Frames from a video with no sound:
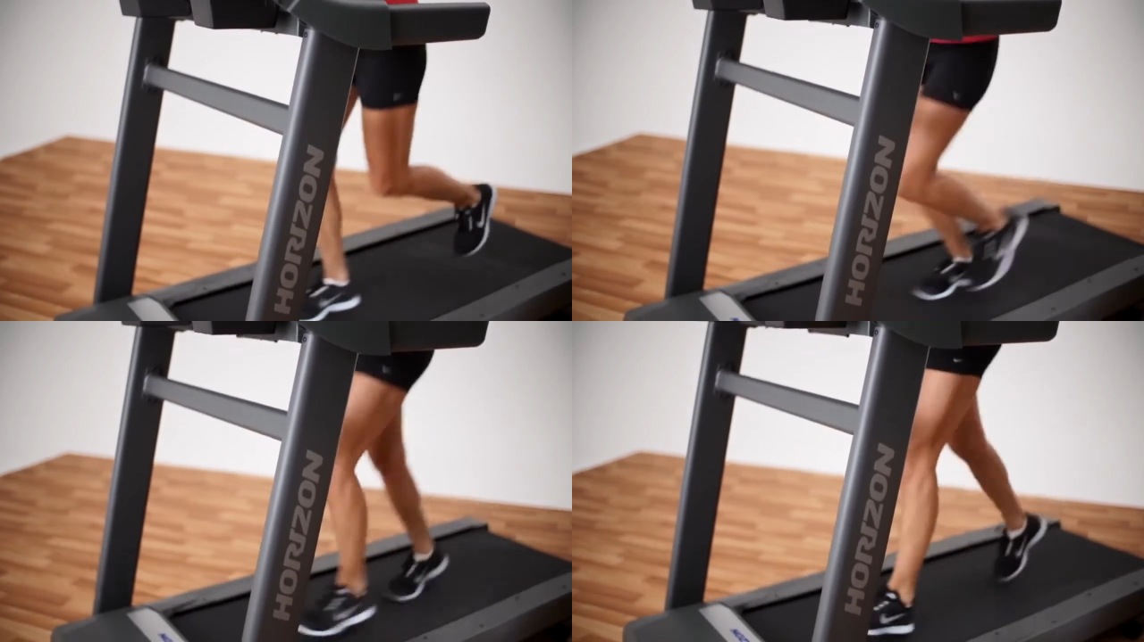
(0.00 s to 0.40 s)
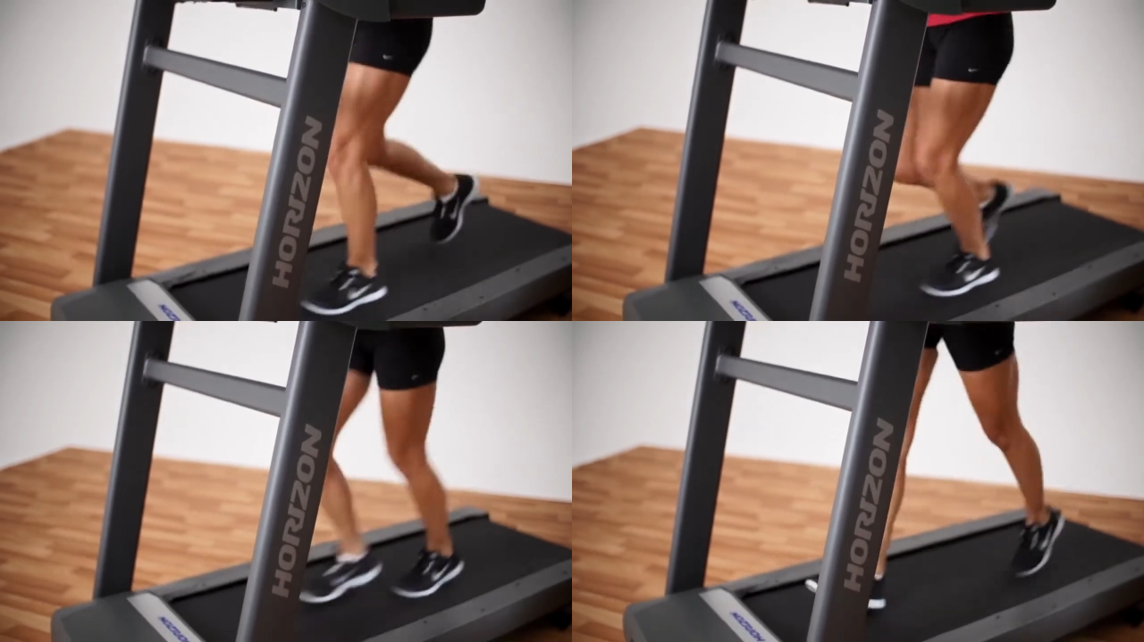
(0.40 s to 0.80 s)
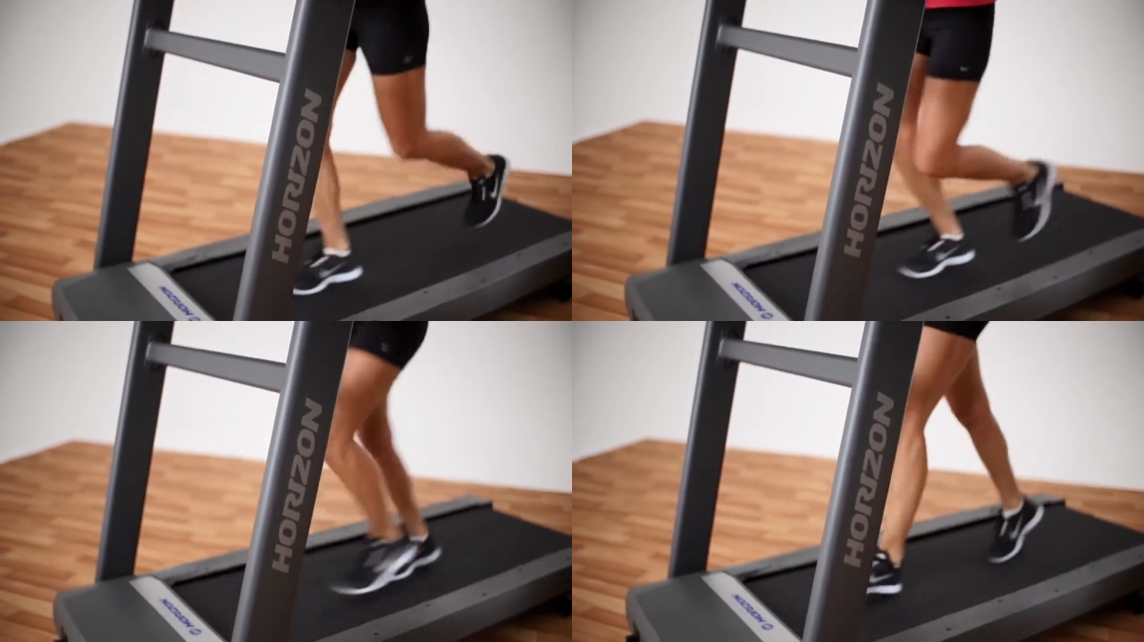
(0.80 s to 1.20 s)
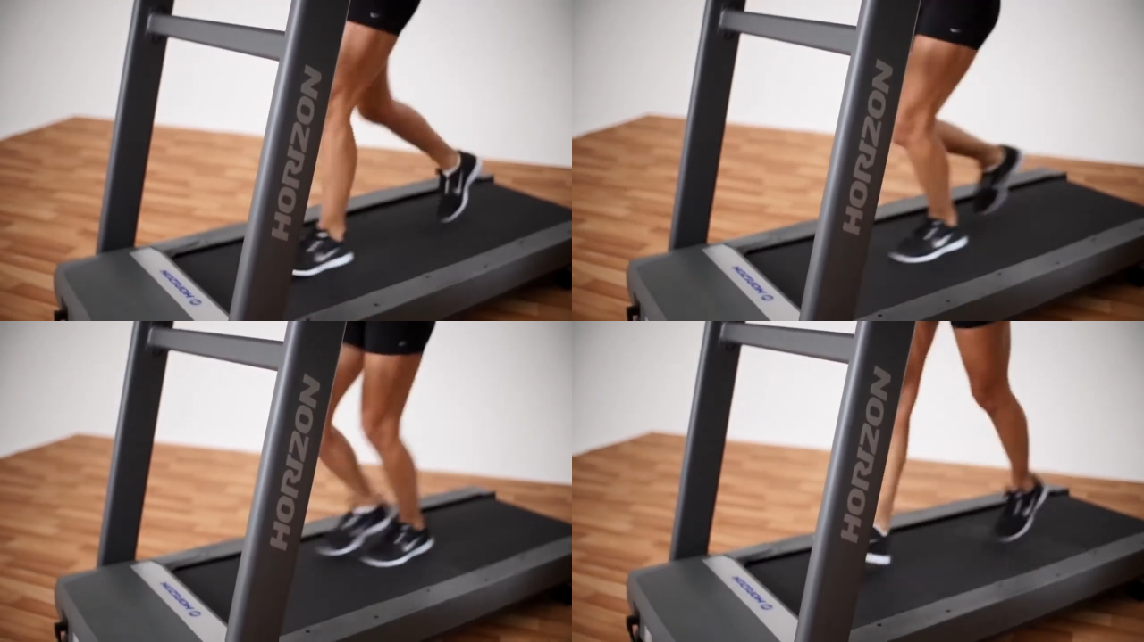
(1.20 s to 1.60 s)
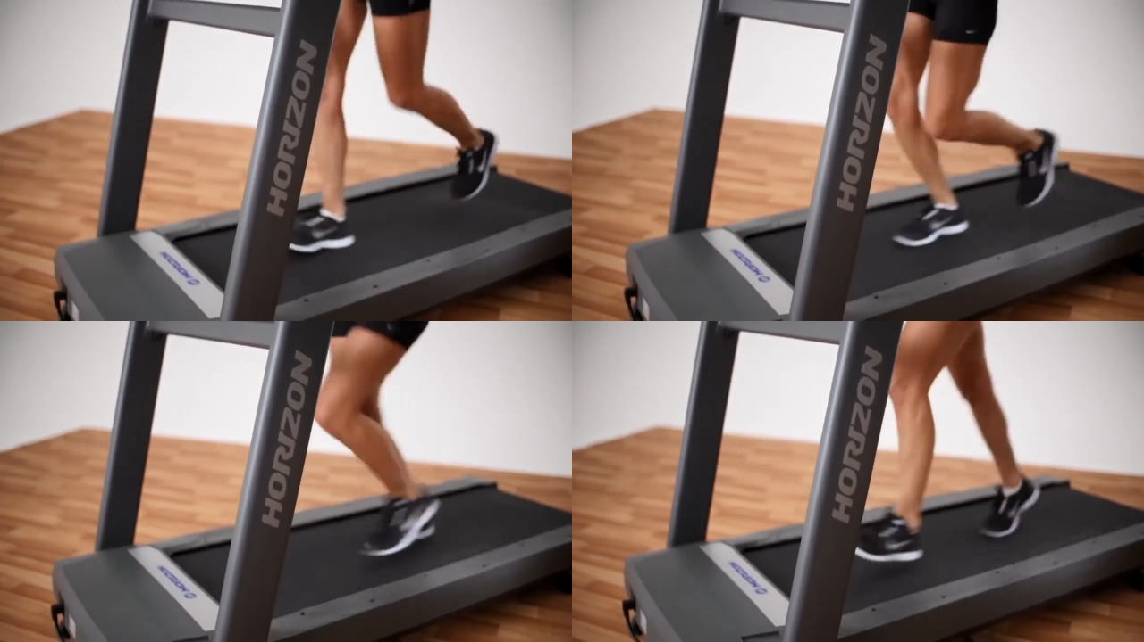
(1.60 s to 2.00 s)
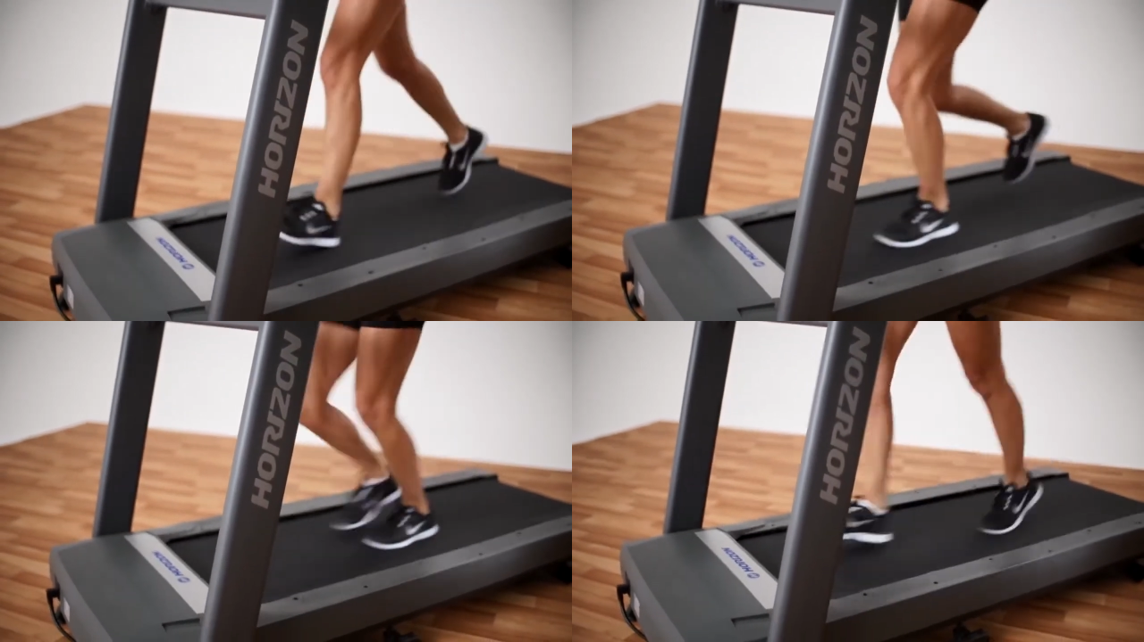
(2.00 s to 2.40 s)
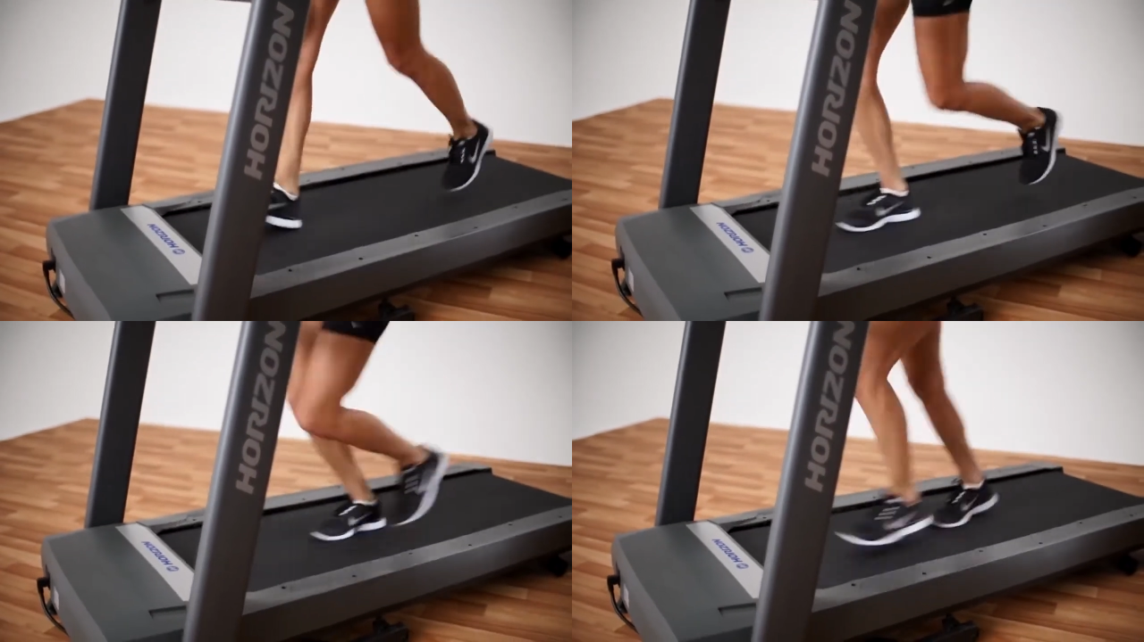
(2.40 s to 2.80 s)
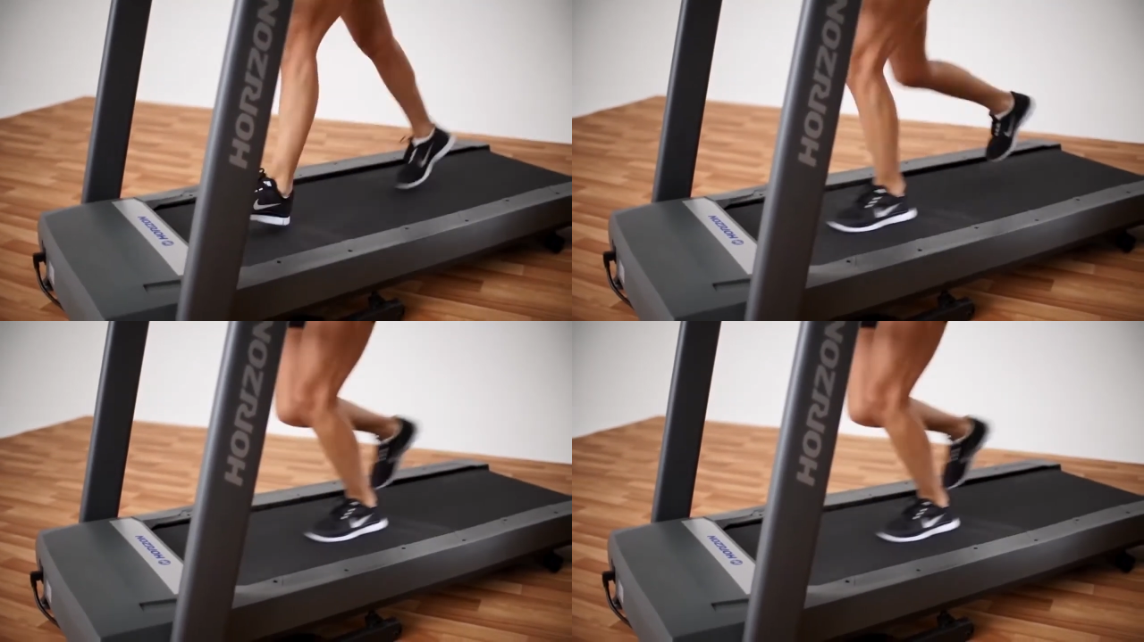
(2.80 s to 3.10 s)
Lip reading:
(no speaker visible)